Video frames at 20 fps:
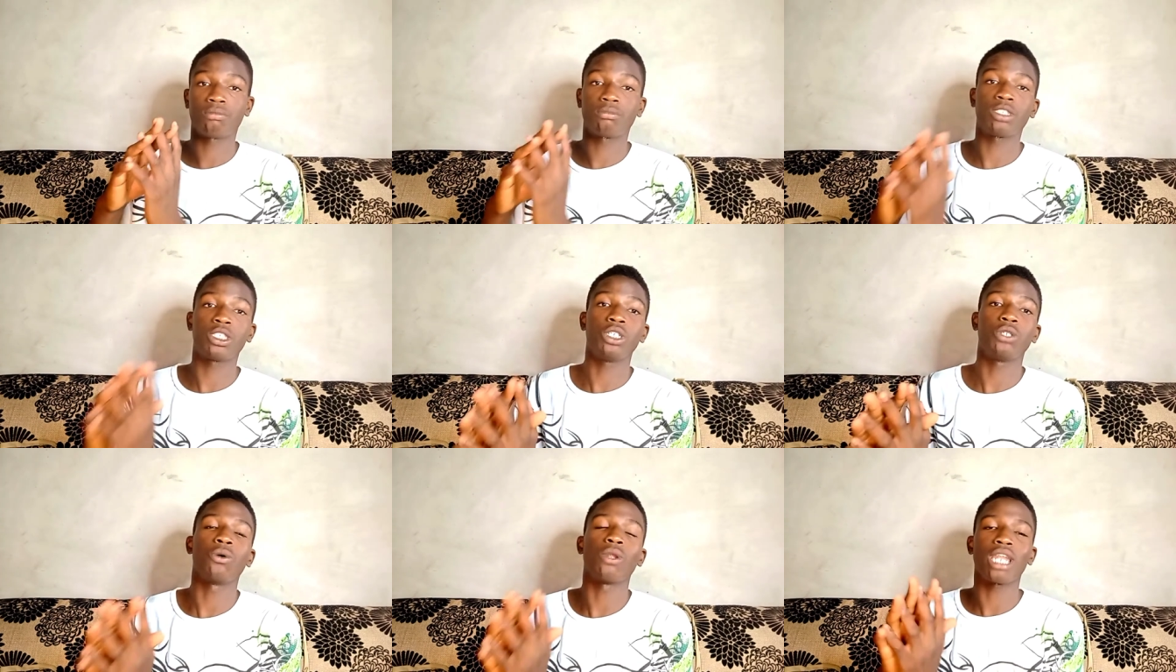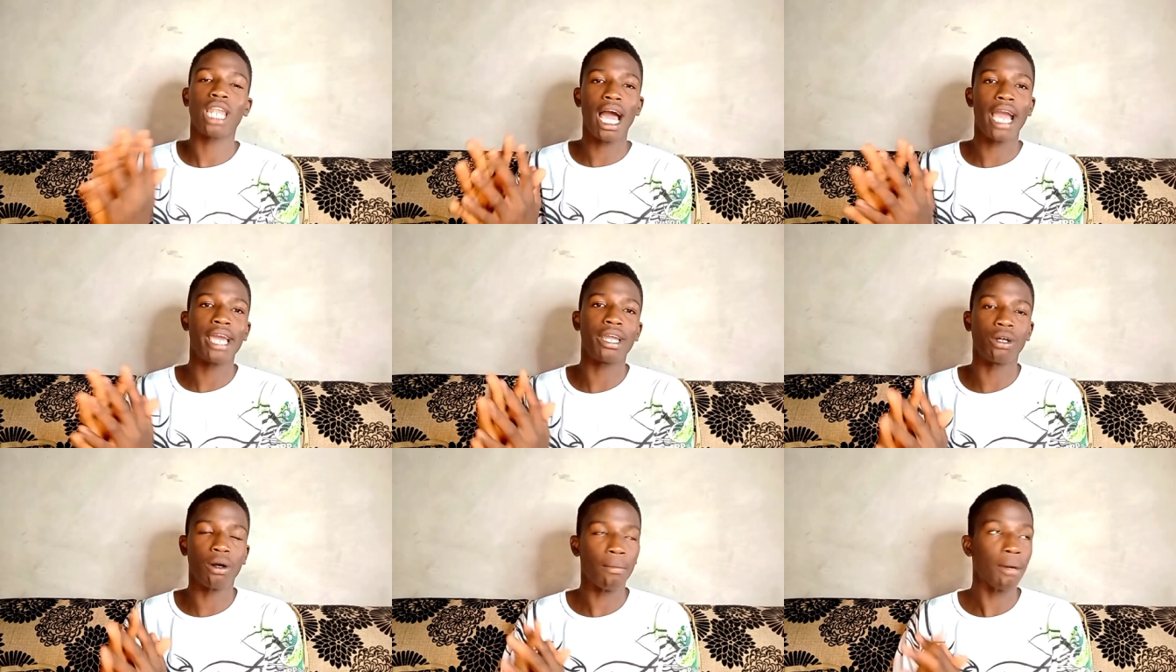you know,
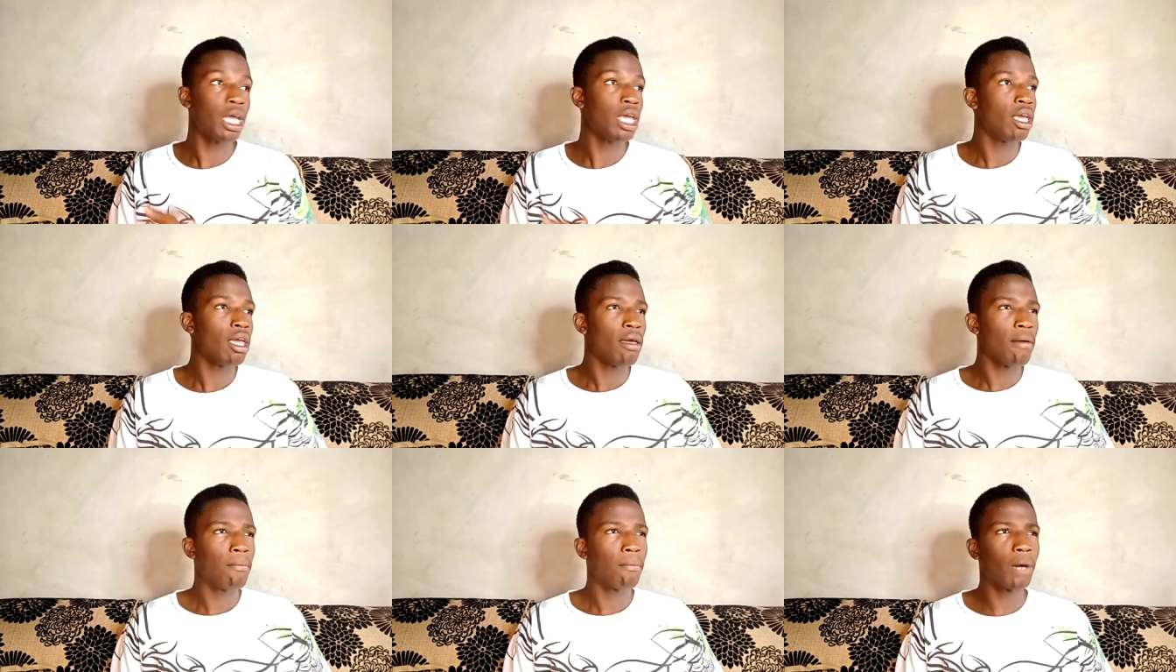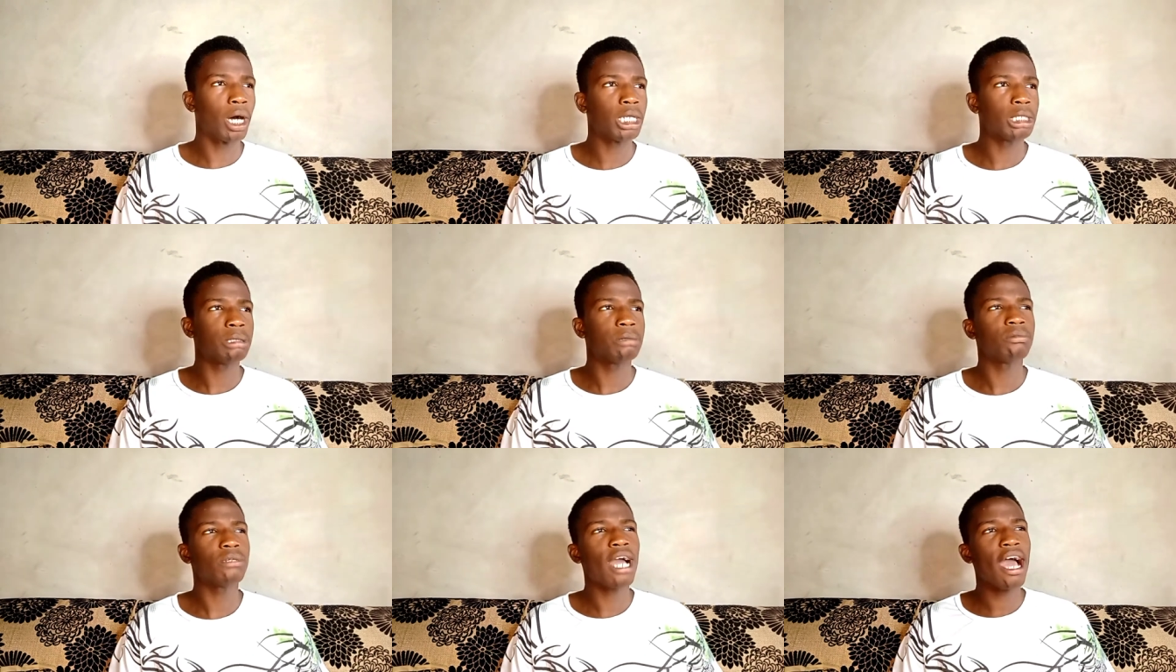lineup.
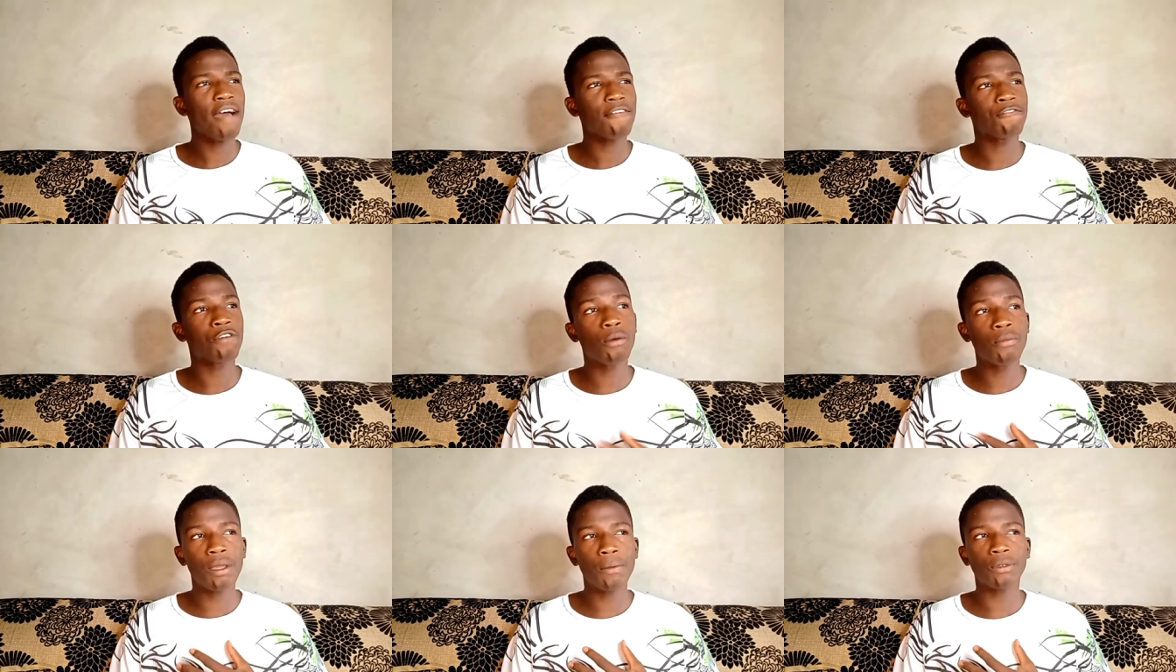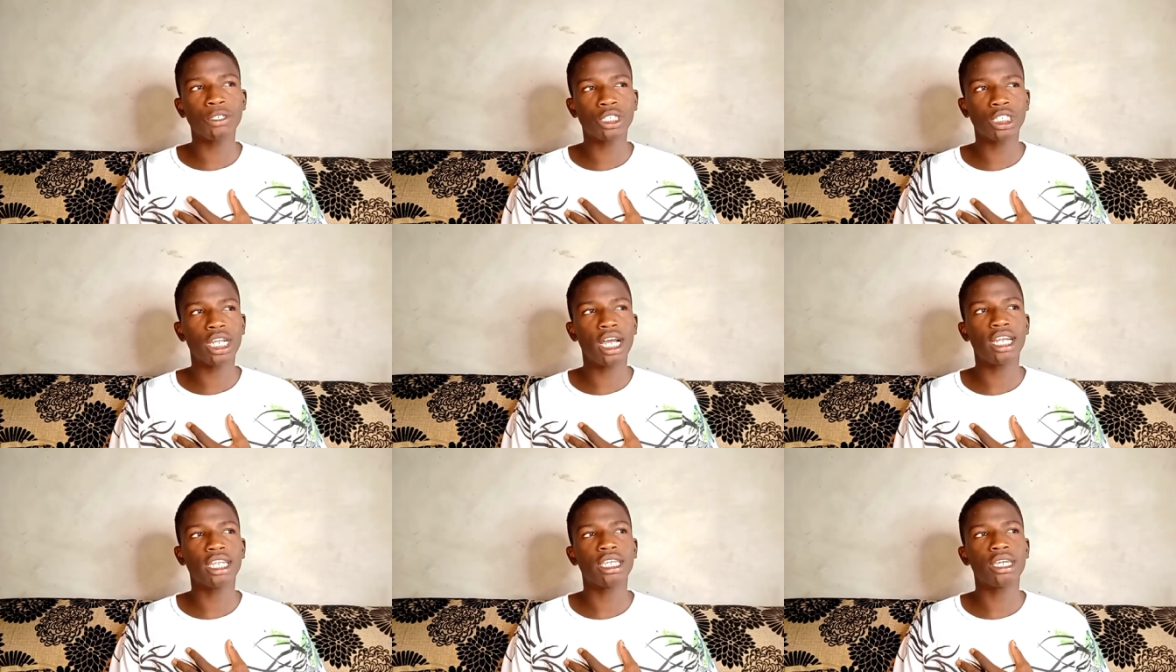But uh, for me
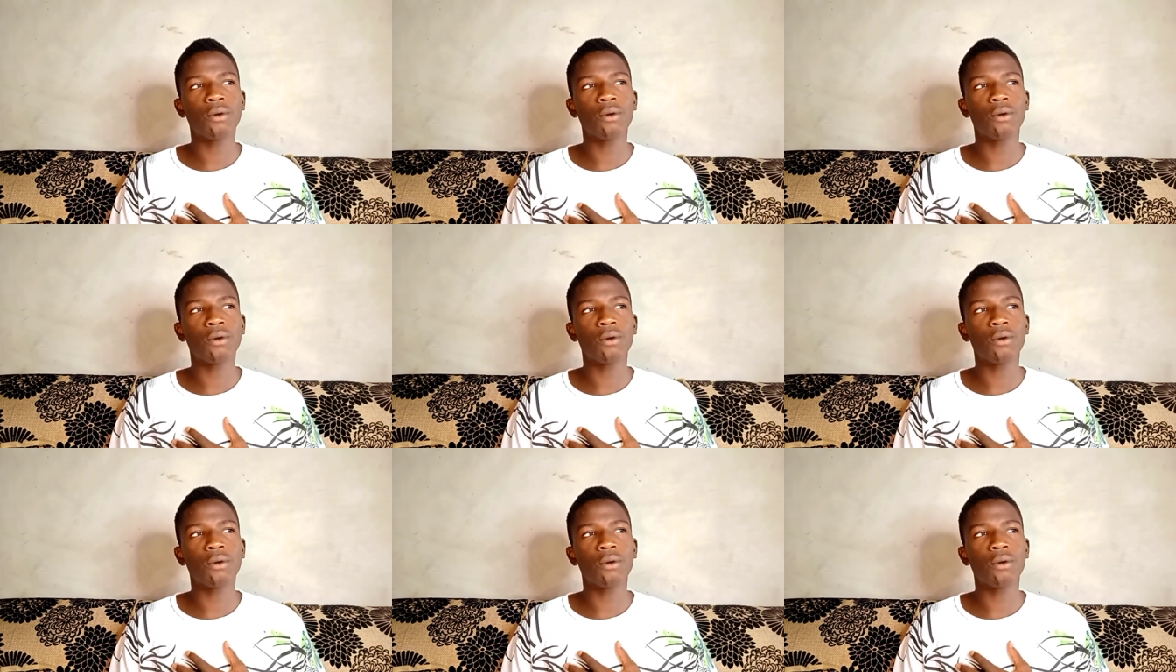personally,